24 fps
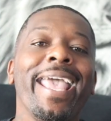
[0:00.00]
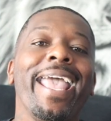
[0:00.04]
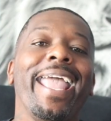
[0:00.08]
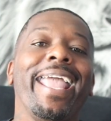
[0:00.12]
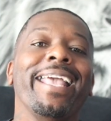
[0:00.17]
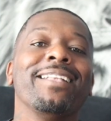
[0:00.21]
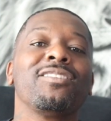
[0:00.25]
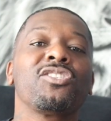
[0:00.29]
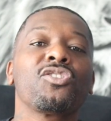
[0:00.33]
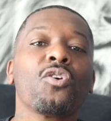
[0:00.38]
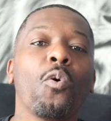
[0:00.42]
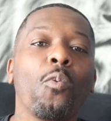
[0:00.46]

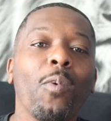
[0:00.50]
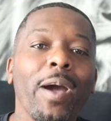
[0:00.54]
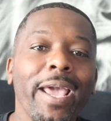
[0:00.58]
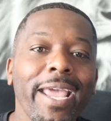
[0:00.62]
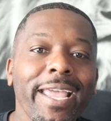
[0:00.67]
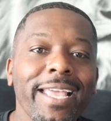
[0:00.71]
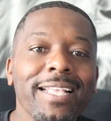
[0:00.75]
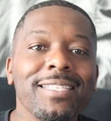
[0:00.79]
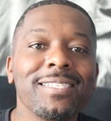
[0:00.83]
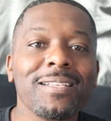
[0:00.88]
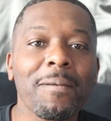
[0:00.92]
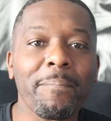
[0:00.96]
And so what
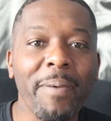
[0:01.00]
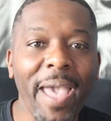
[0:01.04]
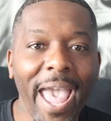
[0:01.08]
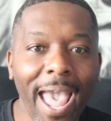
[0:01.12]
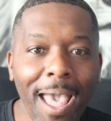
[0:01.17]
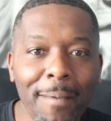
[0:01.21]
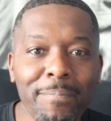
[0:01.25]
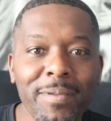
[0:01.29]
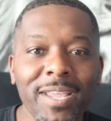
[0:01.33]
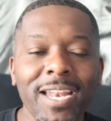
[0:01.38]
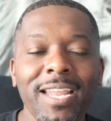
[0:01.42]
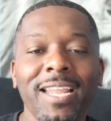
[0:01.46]
ends up
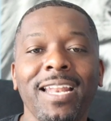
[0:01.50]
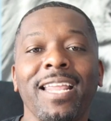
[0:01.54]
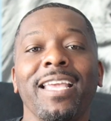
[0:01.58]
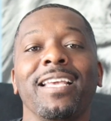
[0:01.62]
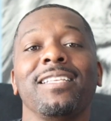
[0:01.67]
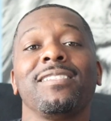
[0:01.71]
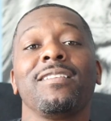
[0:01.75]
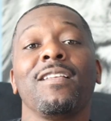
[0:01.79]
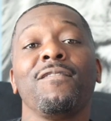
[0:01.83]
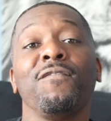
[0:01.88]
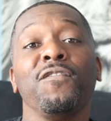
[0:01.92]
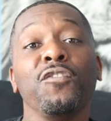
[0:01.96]
happening
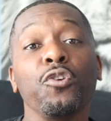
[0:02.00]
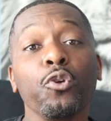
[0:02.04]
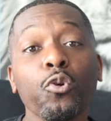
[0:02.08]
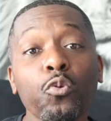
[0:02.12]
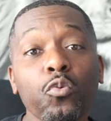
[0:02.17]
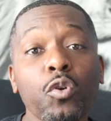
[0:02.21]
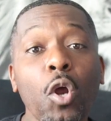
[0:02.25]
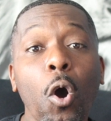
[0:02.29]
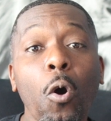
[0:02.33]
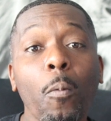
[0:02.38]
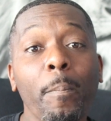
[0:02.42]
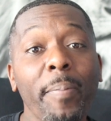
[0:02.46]
is, if you
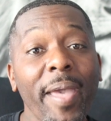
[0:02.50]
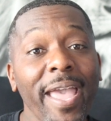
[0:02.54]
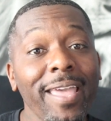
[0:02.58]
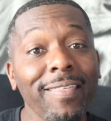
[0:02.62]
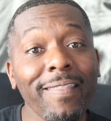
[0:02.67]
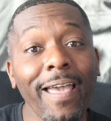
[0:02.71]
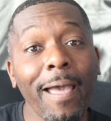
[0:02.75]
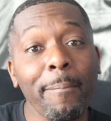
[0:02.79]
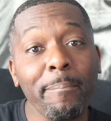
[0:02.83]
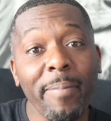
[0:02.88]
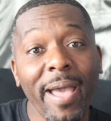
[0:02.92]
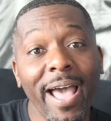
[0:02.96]
don't pay
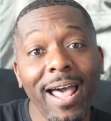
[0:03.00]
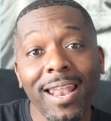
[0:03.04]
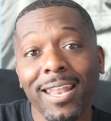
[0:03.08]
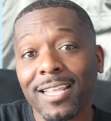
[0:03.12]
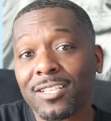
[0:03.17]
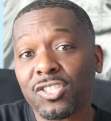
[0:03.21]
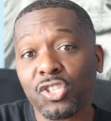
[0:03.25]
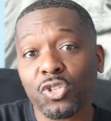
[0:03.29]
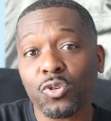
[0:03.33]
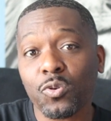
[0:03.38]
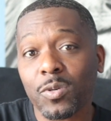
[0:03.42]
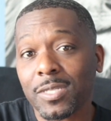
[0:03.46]
that
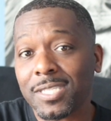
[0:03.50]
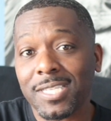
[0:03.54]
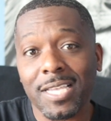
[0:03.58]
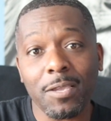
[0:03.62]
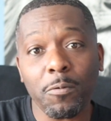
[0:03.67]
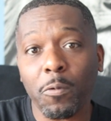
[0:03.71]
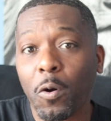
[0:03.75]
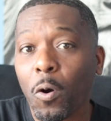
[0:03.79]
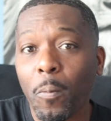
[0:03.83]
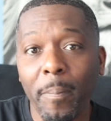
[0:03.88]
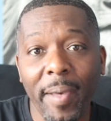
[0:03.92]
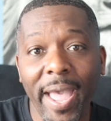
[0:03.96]
balance to a
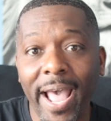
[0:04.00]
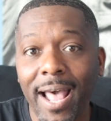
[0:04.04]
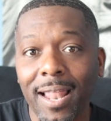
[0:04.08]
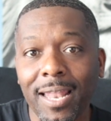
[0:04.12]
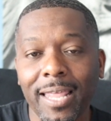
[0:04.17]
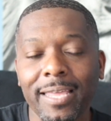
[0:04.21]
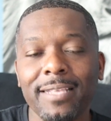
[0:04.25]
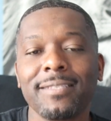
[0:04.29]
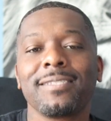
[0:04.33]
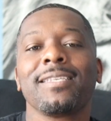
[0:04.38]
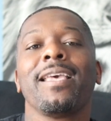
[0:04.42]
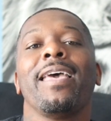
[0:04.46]
0
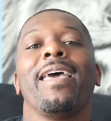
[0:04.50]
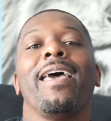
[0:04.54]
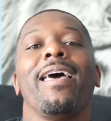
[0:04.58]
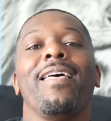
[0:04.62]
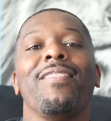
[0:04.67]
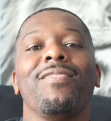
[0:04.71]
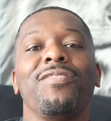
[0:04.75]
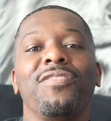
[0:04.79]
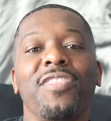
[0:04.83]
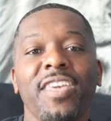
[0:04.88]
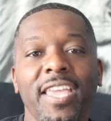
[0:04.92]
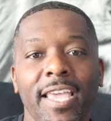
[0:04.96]
balance,
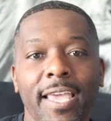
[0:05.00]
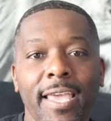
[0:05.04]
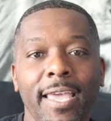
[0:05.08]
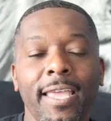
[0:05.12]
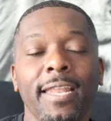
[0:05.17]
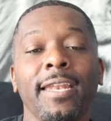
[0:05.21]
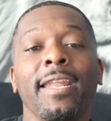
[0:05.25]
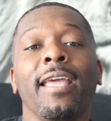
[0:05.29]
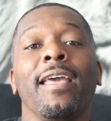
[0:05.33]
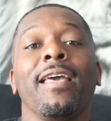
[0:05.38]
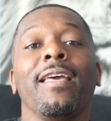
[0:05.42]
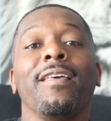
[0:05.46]

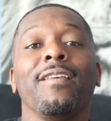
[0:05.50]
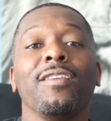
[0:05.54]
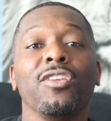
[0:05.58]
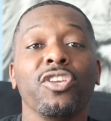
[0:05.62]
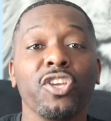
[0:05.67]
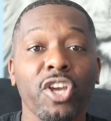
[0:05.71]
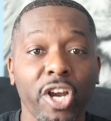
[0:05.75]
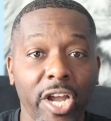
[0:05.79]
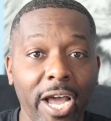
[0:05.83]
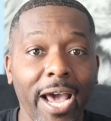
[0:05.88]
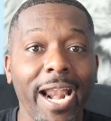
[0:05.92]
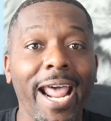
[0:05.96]
then
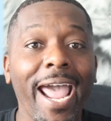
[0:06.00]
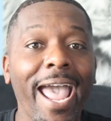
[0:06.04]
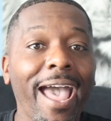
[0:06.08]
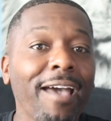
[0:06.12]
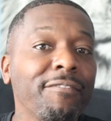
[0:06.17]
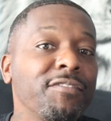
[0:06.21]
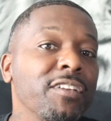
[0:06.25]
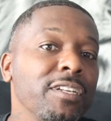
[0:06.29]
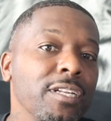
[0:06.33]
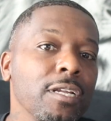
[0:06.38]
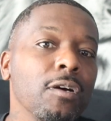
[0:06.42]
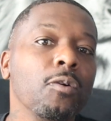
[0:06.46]
you're gonna have
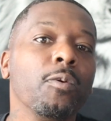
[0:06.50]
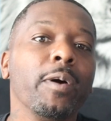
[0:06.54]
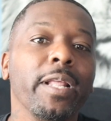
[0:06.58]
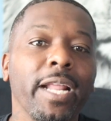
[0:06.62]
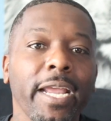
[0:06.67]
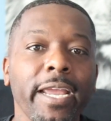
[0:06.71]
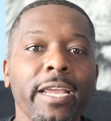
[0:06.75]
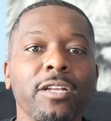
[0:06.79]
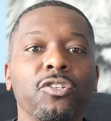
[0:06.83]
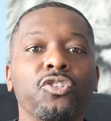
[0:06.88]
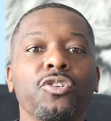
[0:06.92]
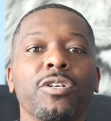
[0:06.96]
to deal with
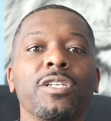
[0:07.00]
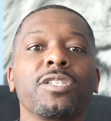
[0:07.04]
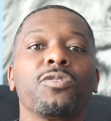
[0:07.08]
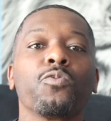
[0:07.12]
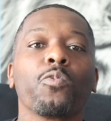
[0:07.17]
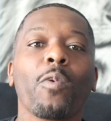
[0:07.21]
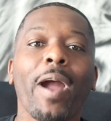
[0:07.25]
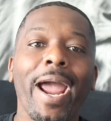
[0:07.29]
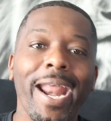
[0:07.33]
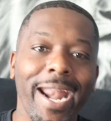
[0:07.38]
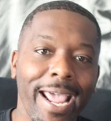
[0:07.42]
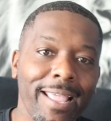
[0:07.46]
interest
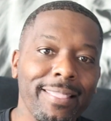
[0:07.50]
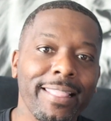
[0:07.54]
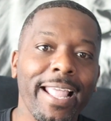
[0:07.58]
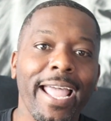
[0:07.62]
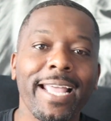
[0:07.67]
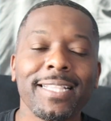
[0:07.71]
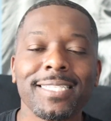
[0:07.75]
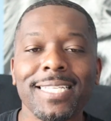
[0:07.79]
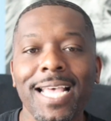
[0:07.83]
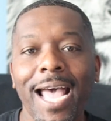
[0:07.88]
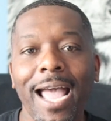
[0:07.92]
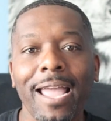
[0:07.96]
right at
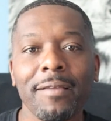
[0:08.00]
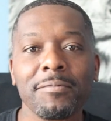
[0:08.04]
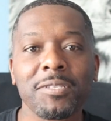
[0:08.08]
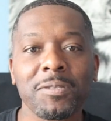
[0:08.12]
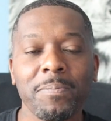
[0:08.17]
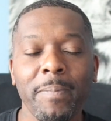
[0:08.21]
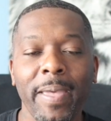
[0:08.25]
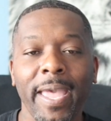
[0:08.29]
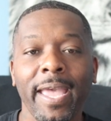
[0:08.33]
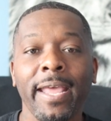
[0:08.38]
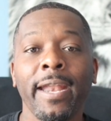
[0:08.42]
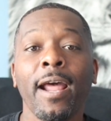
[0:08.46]
that time span.